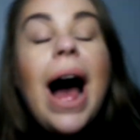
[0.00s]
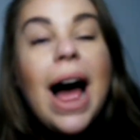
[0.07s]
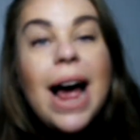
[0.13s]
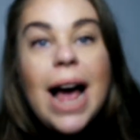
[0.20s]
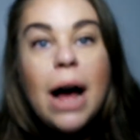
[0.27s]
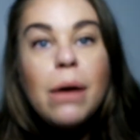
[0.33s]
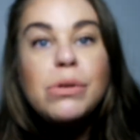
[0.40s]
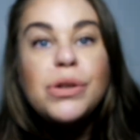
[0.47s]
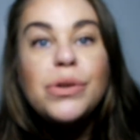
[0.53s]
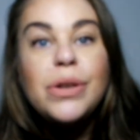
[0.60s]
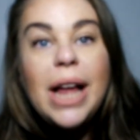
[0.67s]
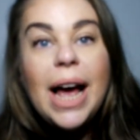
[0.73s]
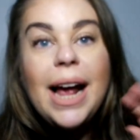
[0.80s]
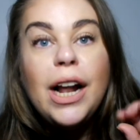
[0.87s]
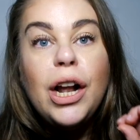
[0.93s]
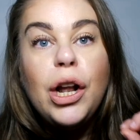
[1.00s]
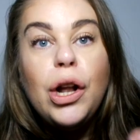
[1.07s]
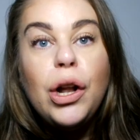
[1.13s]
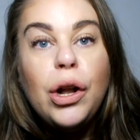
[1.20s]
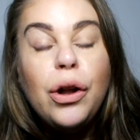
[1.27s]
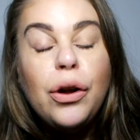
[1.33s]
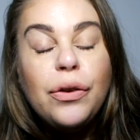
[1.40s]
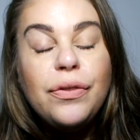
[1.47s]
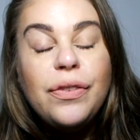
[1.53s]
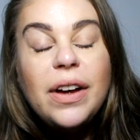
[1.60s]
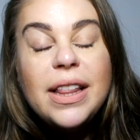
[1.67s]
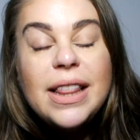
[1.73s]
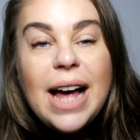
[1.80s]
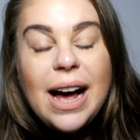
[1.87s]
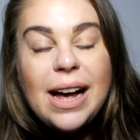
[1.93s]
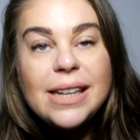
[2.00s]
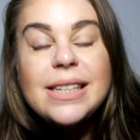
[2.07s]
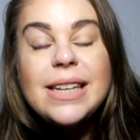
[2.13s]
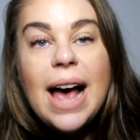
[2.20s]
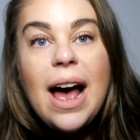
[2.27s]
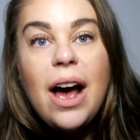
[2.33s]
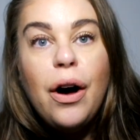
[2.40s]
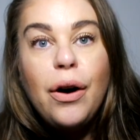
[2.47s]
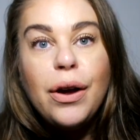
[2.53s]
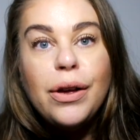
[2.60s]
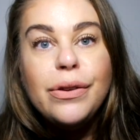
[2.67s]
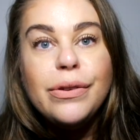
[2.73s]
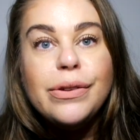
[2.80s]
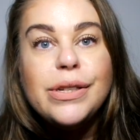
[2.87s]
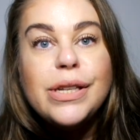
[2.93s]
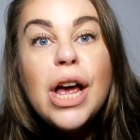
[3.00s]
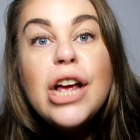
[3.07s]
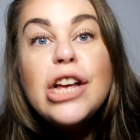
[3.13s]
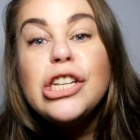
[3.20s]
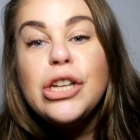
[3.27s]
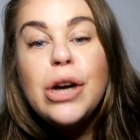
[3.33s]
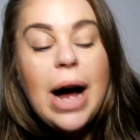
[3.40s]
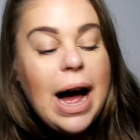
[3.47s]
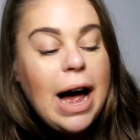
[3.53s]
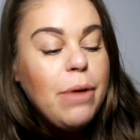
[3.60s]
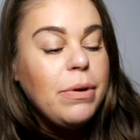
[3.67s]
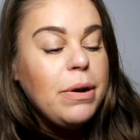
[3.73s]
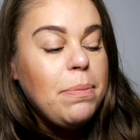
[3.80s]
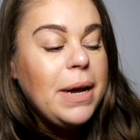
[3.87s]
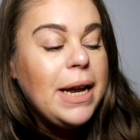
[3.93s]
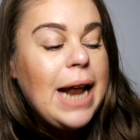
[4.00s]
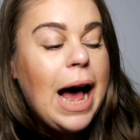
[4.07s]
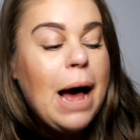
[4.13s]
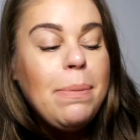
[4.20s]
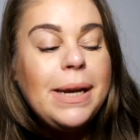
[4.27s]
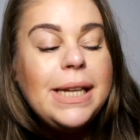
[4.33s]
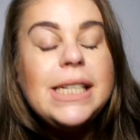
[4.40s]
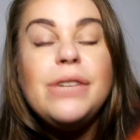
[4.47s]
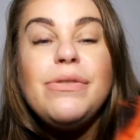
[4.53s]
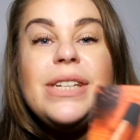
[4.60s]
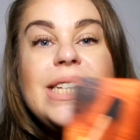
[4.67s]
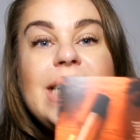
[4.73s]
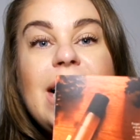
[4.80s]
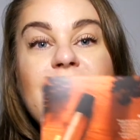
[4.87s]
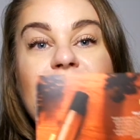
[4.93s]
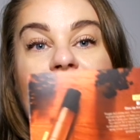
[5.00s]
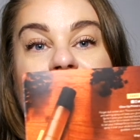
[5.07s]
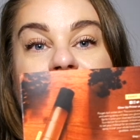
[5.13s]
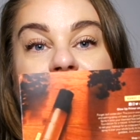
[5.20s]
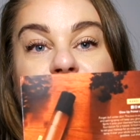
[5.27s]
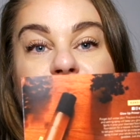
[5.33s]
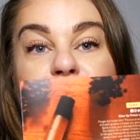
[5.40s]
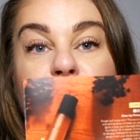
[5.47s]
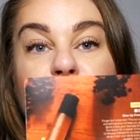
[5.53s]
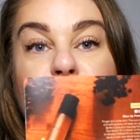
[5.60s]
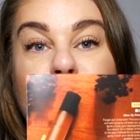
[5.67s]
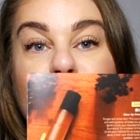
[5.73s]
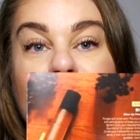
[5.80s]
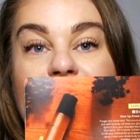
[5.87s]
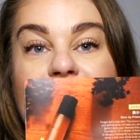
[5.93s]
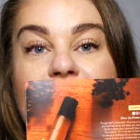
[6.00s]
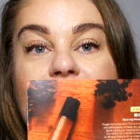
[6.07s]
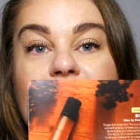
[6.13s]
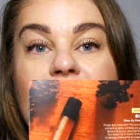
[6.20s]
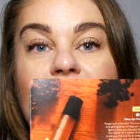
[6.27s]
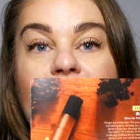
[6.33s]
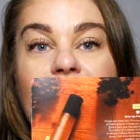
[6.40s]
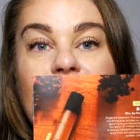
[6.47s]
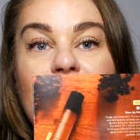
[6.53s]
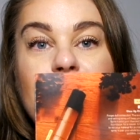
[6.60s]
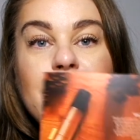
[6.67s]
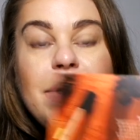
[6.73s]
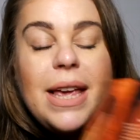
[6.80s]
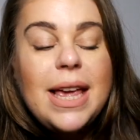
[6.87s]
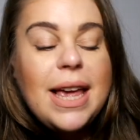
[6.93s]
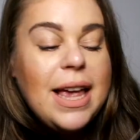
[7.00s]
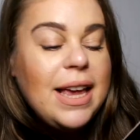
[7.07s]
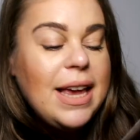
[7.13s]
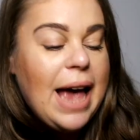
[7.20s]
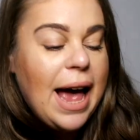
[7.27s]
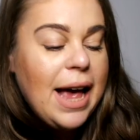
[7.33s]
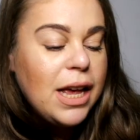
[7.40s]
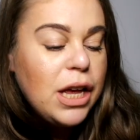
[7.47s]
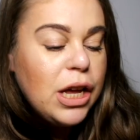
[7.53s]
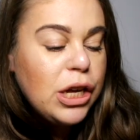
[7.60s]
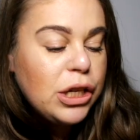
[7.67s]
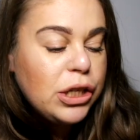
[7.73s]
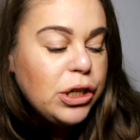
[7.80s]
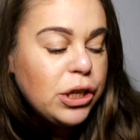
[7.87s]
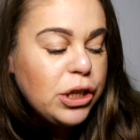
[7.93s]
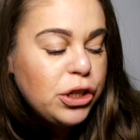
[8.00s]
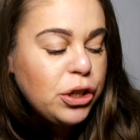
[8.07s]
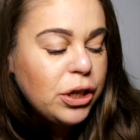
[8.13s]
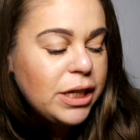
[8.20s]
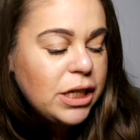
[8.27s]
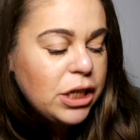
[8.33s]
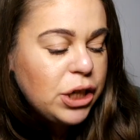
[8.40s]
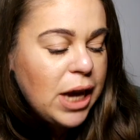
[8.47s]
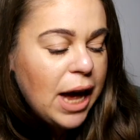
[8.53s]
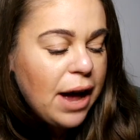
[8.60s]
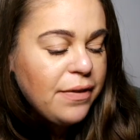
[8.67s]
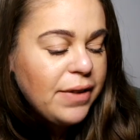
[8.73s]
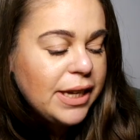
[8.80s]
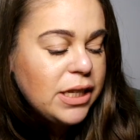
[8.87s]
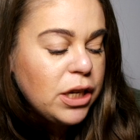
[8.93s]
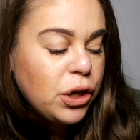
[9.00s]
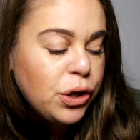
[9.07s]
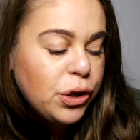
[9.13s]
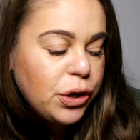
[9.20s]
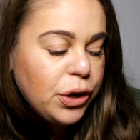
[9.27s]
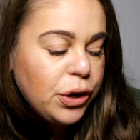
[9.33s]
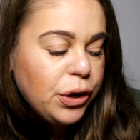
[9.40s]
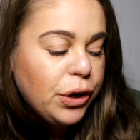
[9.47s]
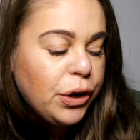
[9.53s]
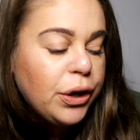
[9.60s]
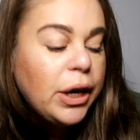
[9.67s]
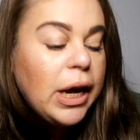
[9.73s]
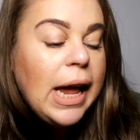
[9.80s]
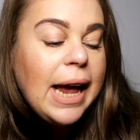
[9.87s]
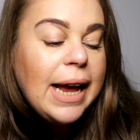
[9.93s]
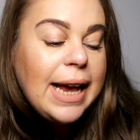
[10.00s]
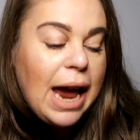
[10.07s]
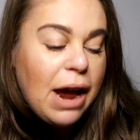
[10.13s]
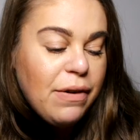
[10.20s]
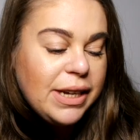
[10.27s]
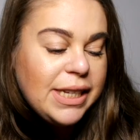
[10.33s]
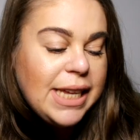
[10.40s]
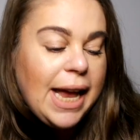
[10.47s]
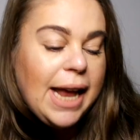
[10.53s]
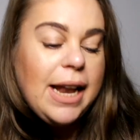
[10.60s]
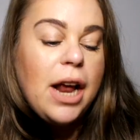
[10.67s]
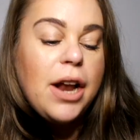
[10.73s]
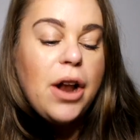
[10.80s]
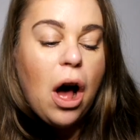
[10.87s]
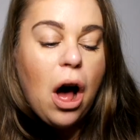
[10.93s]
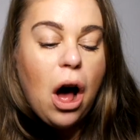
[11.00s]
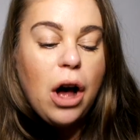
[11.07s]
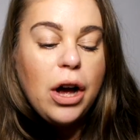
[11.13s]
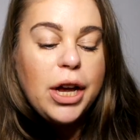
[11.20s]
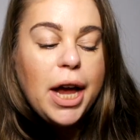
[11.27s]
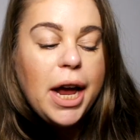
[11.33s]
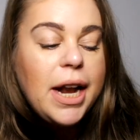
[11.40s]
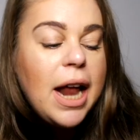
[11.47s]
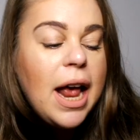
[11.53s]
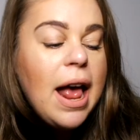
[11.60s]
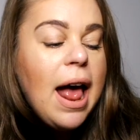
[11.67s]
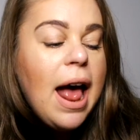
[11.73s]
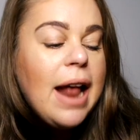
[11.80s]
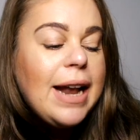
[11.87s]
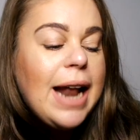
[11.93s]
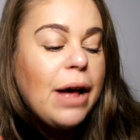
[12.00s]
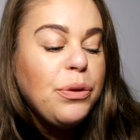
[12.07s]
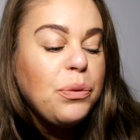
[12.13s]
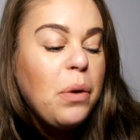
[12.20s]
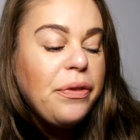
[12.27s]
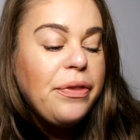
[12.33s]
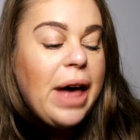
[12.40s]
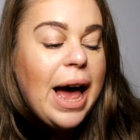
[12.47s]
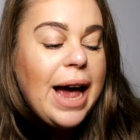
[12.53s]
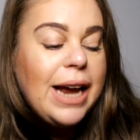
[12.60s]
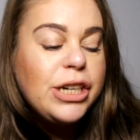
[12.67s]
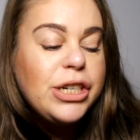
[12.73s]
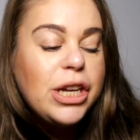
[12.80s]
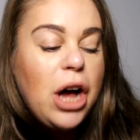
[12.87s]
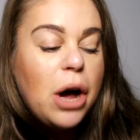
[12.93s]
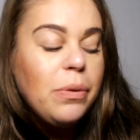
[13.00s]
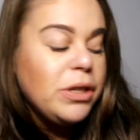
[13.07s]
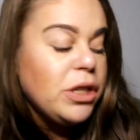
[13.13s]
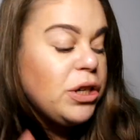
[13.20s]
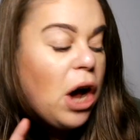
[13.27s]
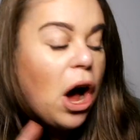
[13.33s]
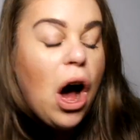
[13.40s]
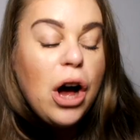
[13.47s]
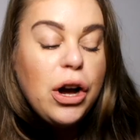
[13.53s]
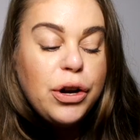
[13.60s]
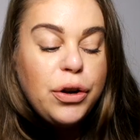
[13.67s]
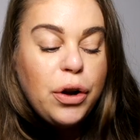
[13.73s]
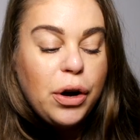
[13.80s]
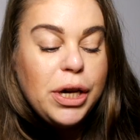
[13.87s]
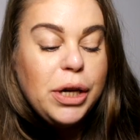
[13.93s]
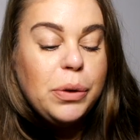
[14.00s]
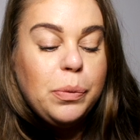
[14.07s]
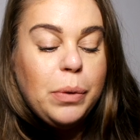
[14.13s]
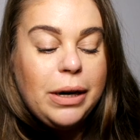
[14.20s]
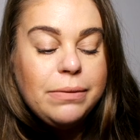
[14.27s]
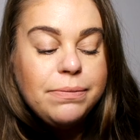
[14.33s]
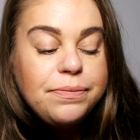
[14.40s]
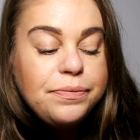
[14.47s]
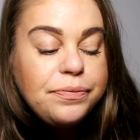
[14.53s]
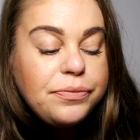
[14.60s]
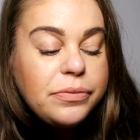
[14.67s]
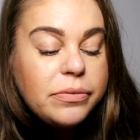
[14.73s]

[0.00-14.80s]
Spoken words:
I absolutely love the Hask hair oils, so I would have been happy to receive any of the 3 that you can get. So the choices you have is a coconut, keratin and argan. Now, the one that I actually got was an argan oil one.